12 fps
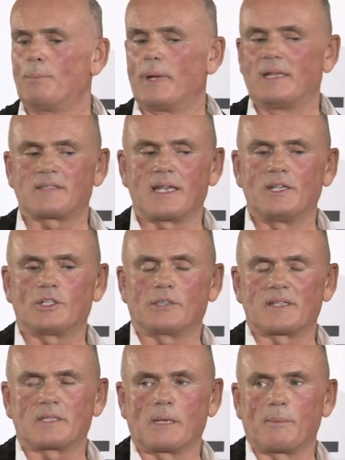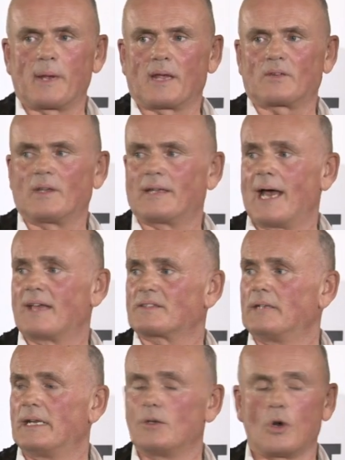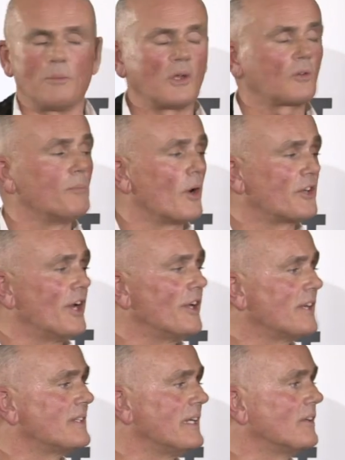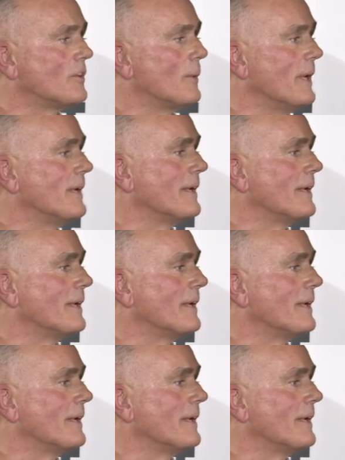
it's interesting because it has an enormous modernity to it